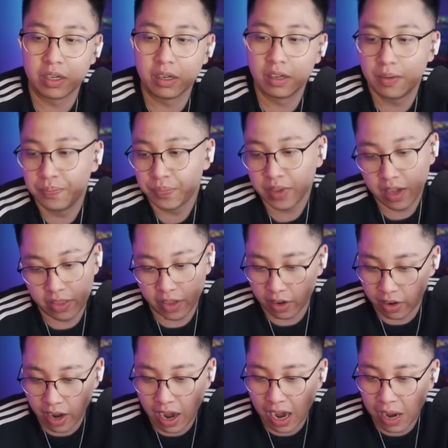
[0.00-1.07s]
good. And then
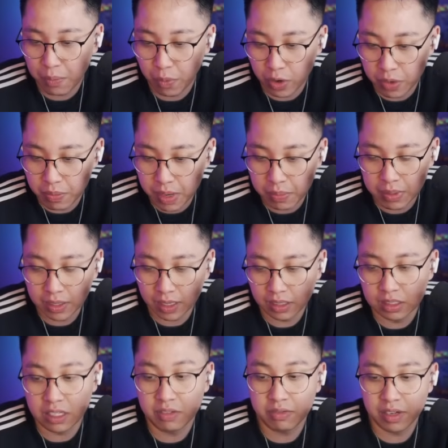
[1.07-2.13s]
on hybrid, maybe
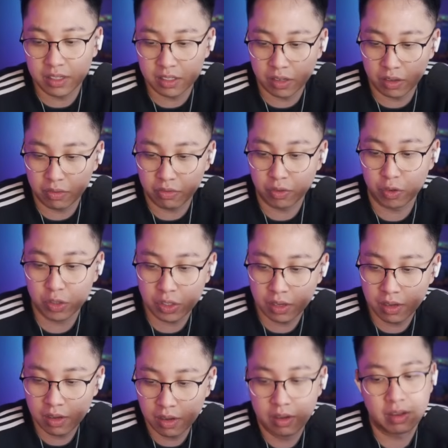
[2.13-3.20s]
like defense on the first
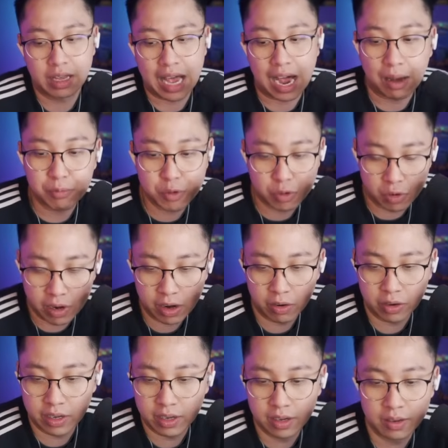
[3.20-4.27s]
capture
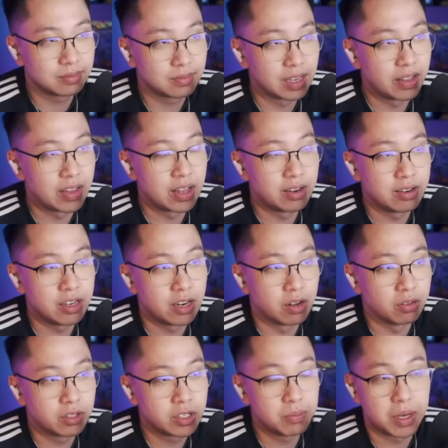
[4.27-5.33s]
area. And then, you
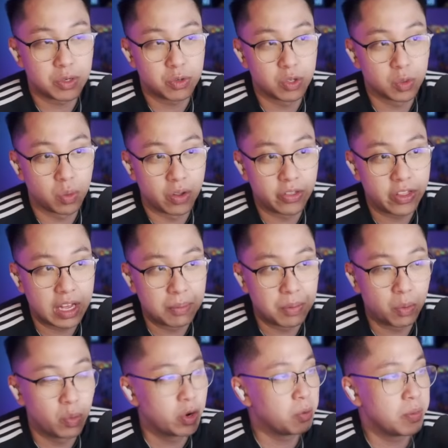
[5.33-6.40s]
know, Symmetra is one thing,
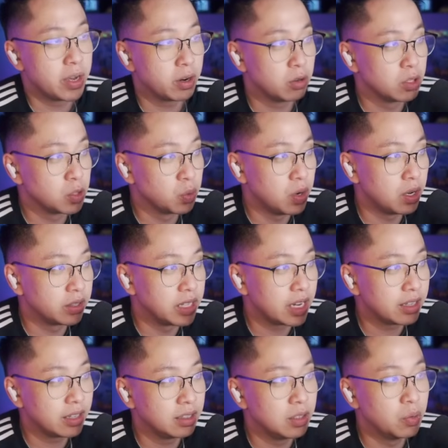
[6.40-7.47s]
but Widowmaker as well.
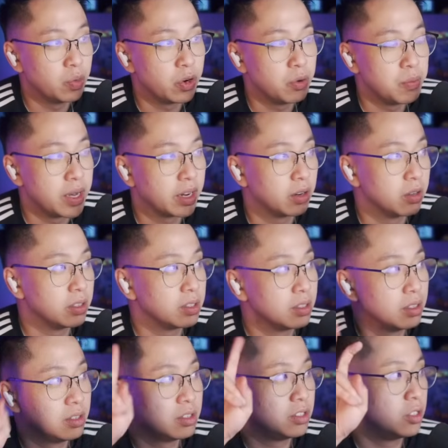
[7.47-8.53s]
Technically, Widowmaker is
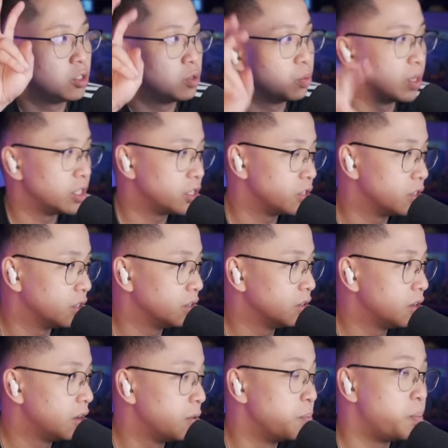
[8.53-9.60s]
situational,
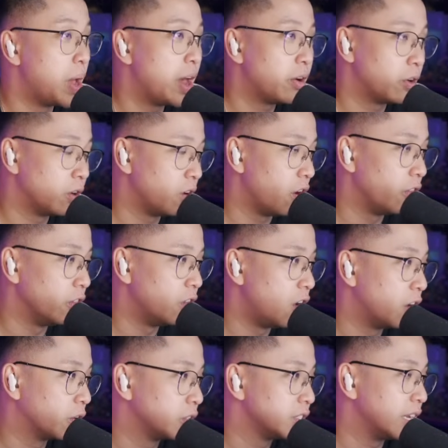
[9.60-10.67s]
better on
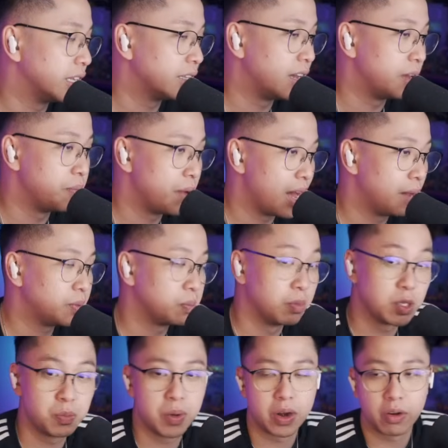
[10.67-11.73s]
long sightline maps,
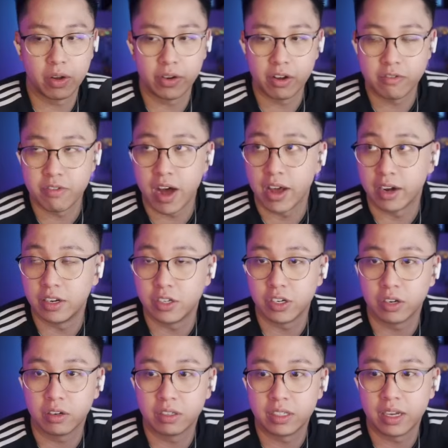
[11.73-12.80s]
much better on Havana,
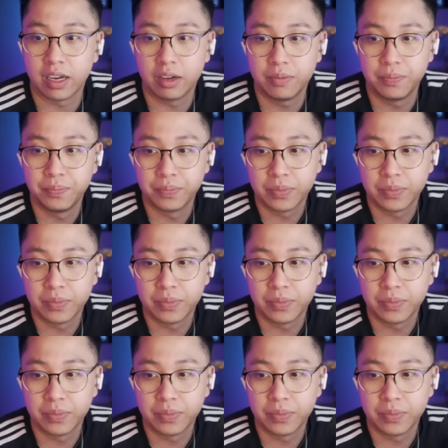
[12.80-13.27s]
Junkertown,